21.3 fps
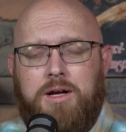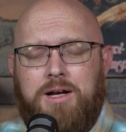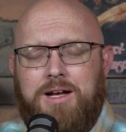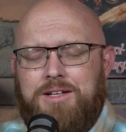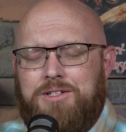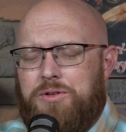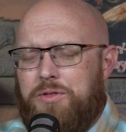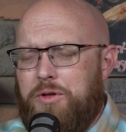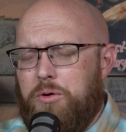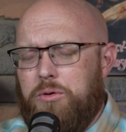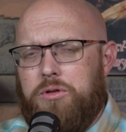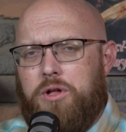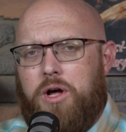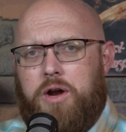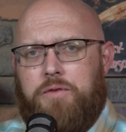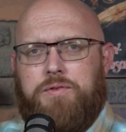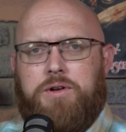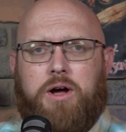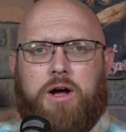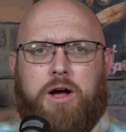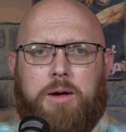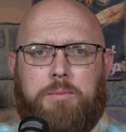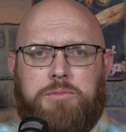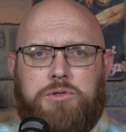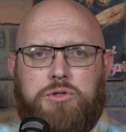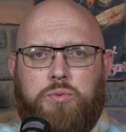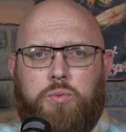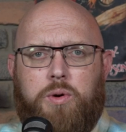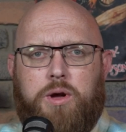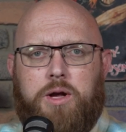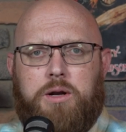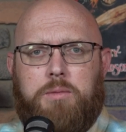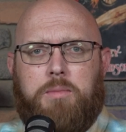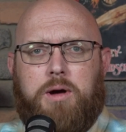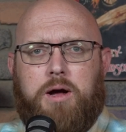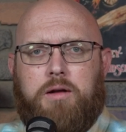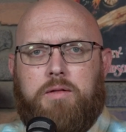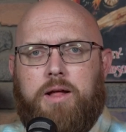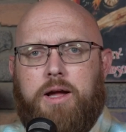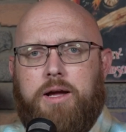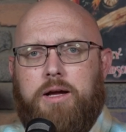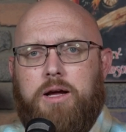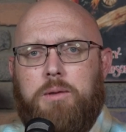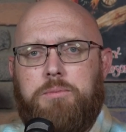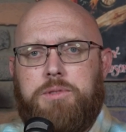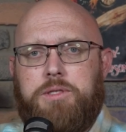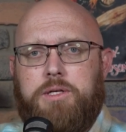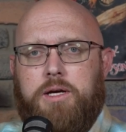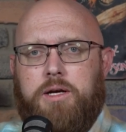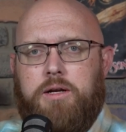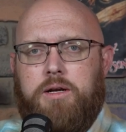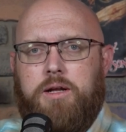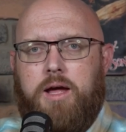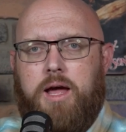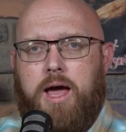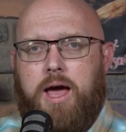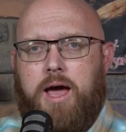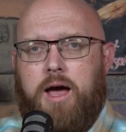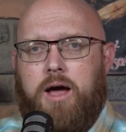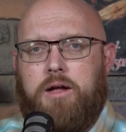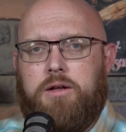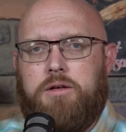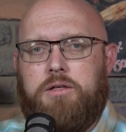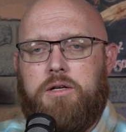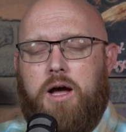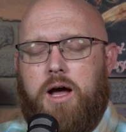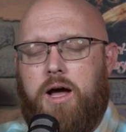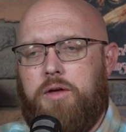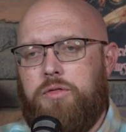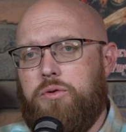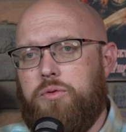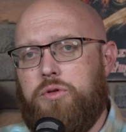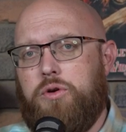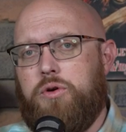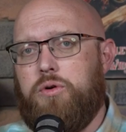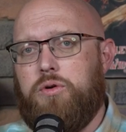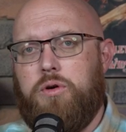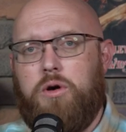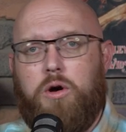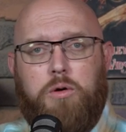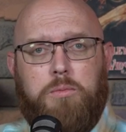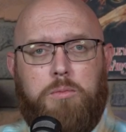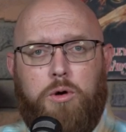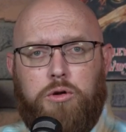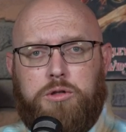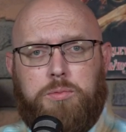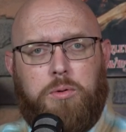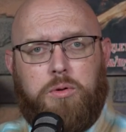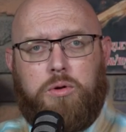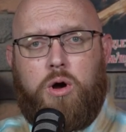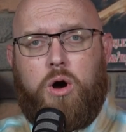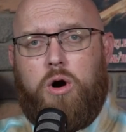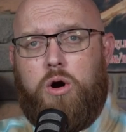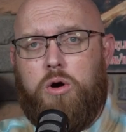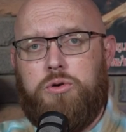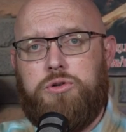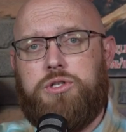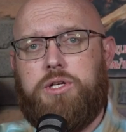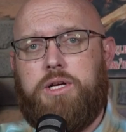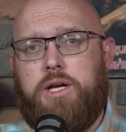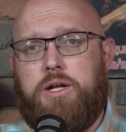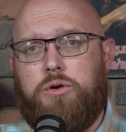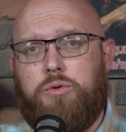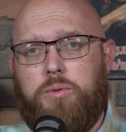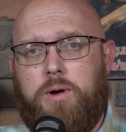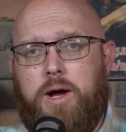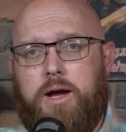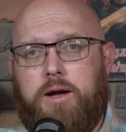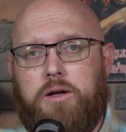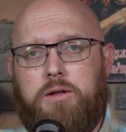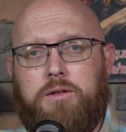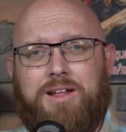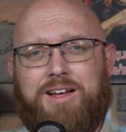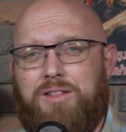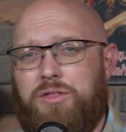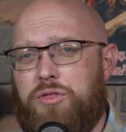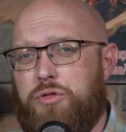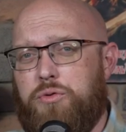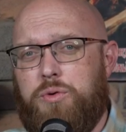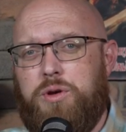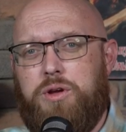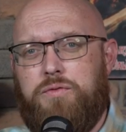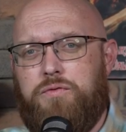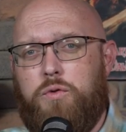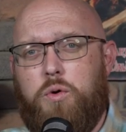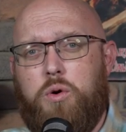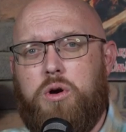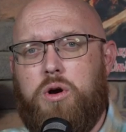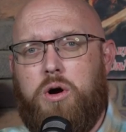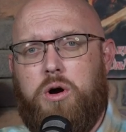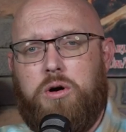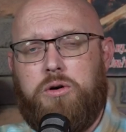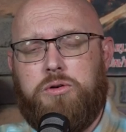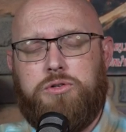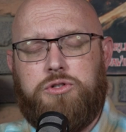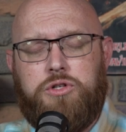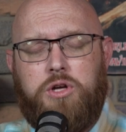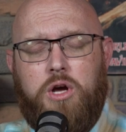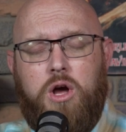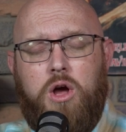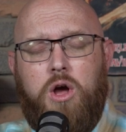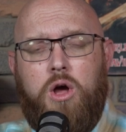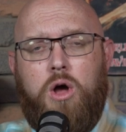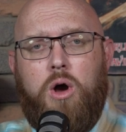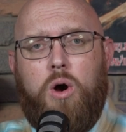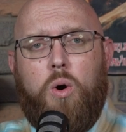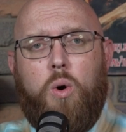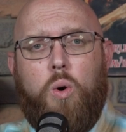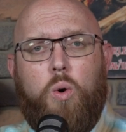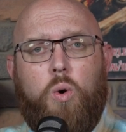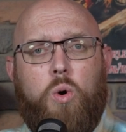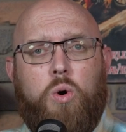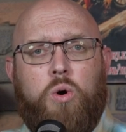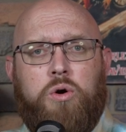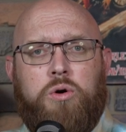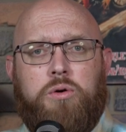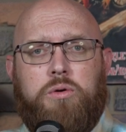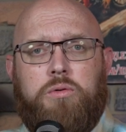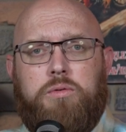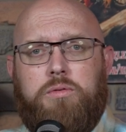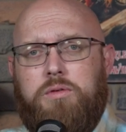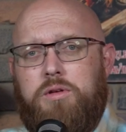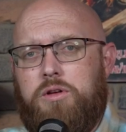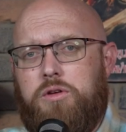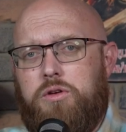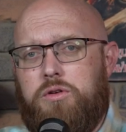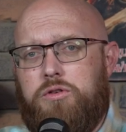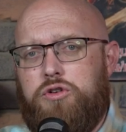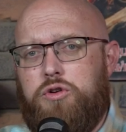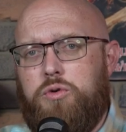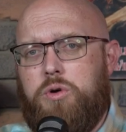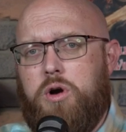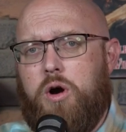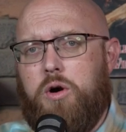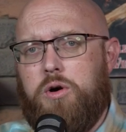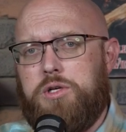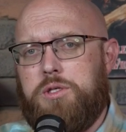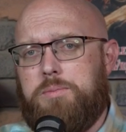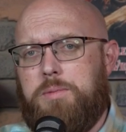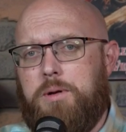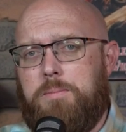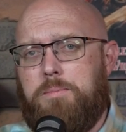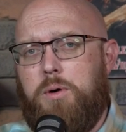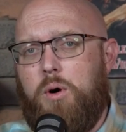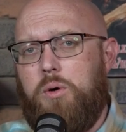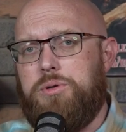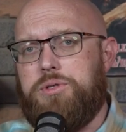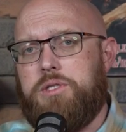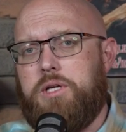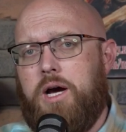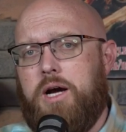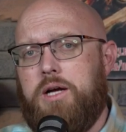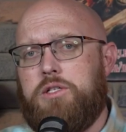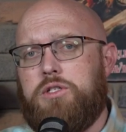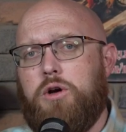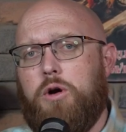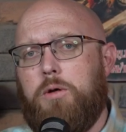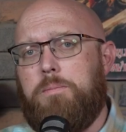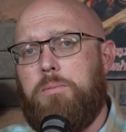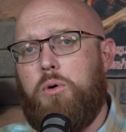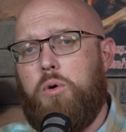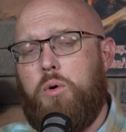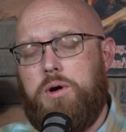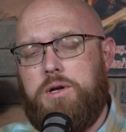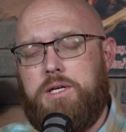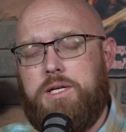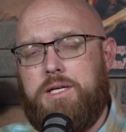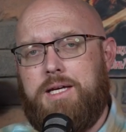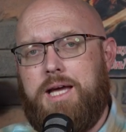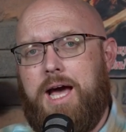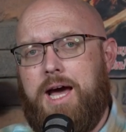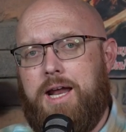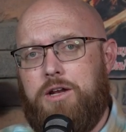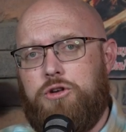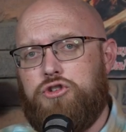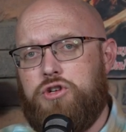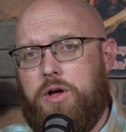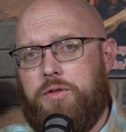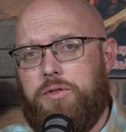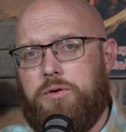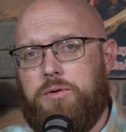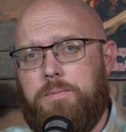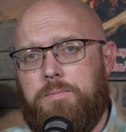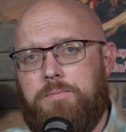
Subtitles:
So there are a lot of times when my client comes in and either there are multiple cars in a wreck, like 3-4 cars, or 2 cars, but both sides are pointing at each other.